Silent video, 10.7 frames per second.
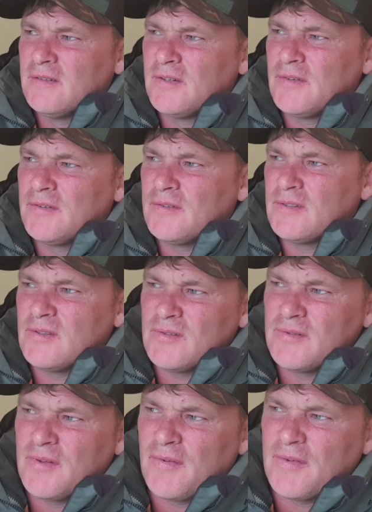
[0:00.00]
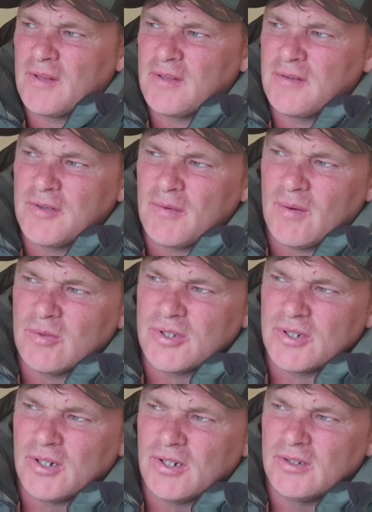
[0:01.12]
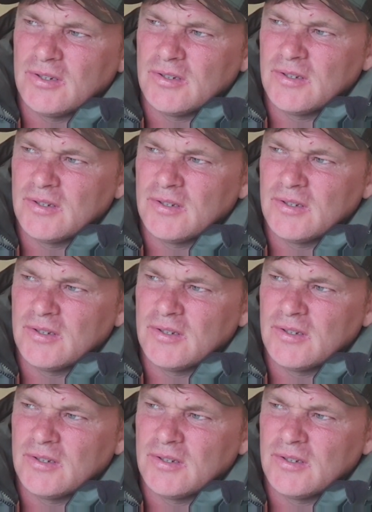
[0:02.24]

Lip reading: a few hours ago.